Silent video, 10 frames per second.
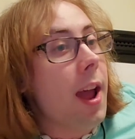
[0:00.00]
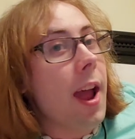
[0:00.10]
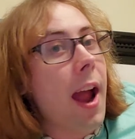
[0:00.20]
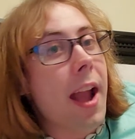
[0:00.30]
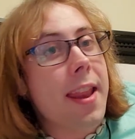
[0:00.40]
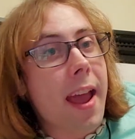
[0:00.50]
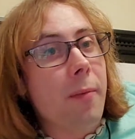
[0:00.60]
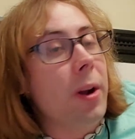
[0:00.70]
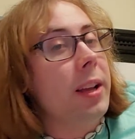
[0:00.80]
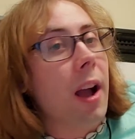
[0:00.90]
And then
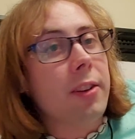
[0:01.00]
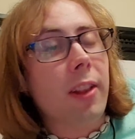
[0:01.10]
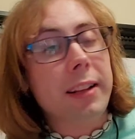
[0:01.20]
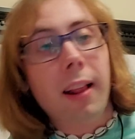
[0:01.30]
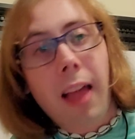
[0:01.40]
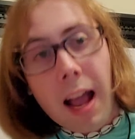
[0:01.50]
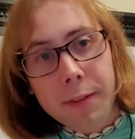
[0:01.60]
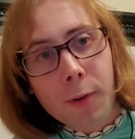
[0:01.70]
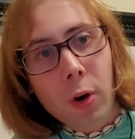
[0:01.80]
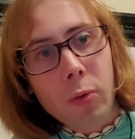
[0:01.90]
when it got to, like, the last
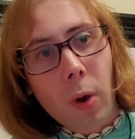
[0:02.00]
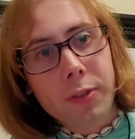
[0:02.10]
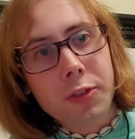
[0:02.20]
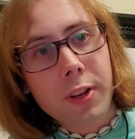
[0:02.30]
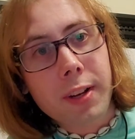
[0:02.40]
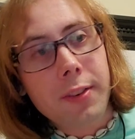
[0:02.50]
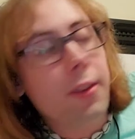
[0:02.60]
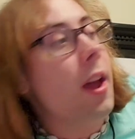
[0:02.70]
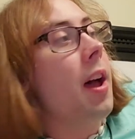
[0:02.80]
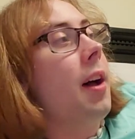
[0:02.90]
4 questions,
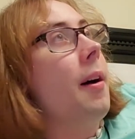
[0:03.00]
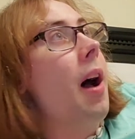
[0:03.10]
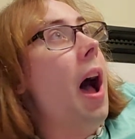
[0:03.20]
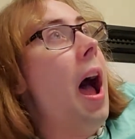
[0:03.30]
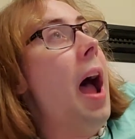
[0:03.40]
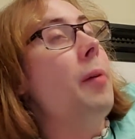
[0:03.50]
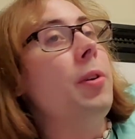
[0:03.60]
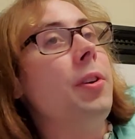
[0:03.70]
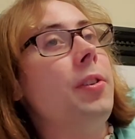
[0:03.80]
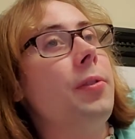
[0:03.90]
I
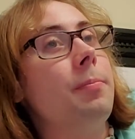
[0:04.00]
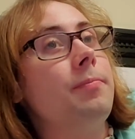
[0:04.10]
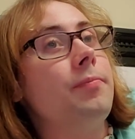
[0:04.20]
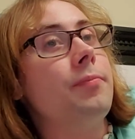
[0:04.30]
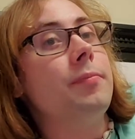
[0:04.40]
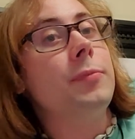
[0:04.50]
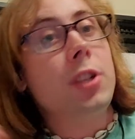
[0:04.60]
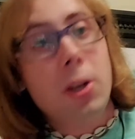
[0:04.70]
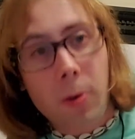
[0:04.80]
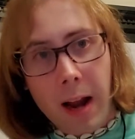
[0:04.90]
was
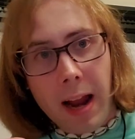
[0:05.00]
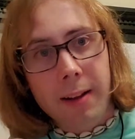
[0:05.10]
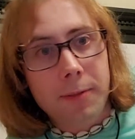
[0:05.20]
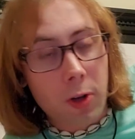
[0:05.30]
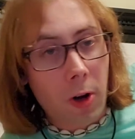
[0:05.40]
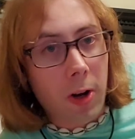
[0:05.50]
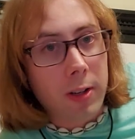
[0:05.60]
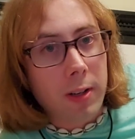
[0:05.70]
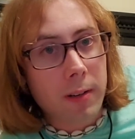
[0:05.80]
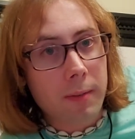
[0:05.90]
2 ahead of
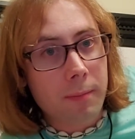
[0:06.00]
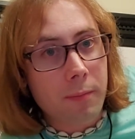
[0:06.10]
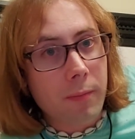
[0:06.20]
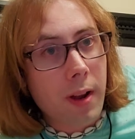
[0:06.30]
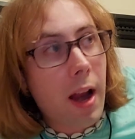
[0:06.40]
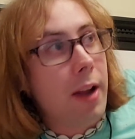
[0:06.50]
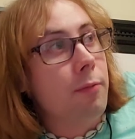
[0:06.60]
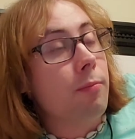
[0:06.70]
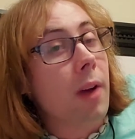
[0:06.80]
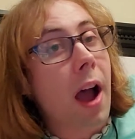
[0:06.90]
Kirk, and
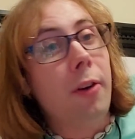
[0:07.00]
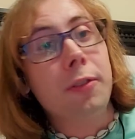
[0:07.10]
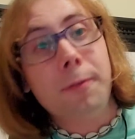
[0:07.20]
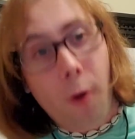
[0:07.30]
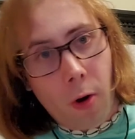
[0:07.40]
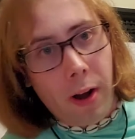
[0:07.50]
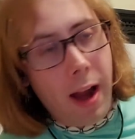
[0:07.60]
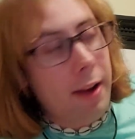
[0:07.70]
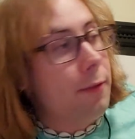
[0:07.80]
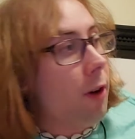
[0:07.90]
I was 4
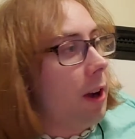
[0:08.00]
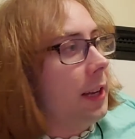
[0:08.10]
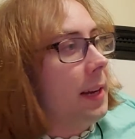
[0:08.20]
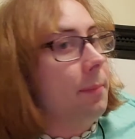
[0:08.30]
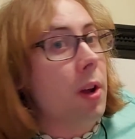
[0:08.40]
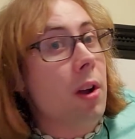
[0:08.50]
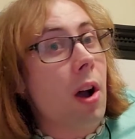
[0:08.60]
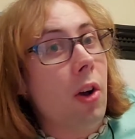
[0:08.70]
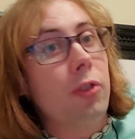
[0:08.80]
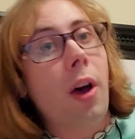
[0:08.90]
ahead of Rocky.
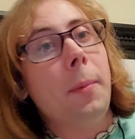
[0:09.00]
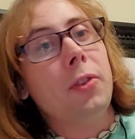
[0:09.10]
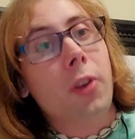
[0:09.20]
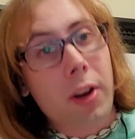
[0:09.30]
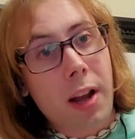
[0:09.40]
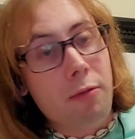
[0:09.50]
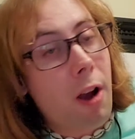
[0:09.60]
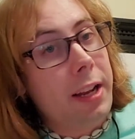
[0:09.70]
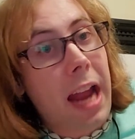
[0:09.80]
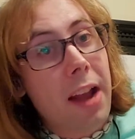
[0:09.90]
It was almost certain that
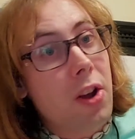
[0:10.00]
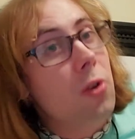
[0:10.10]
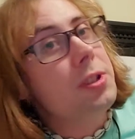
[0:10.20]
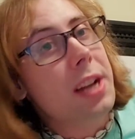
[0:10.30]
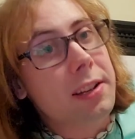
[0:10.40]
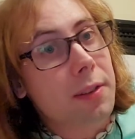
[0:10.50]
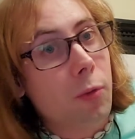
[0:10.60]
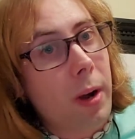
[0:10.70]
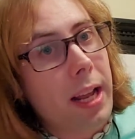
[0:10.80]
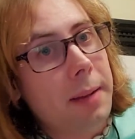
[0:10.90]
Rocky had no chance of
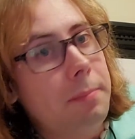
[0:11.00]
winning,